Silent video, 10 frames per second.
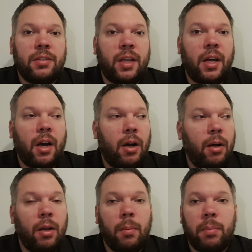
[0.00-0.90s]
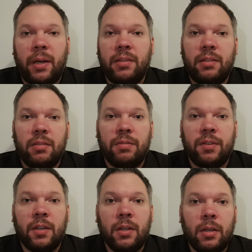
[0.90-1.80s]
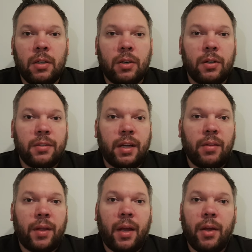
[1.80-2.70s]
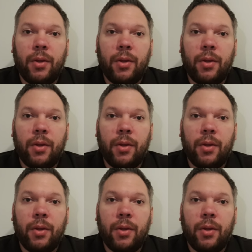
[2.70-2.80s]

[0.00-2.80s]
There are plenty of guys out there